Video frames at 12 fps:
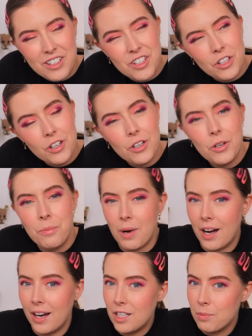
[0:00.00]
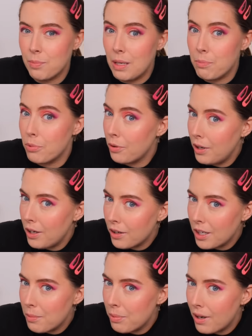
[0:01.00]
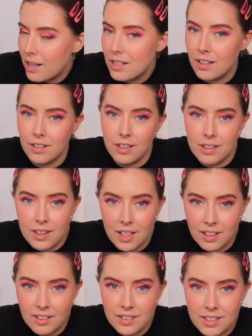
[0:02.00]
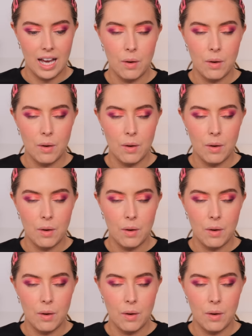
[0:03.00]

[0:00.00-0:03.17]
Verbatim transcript: Shouldn't your mind be preoccupied on other things?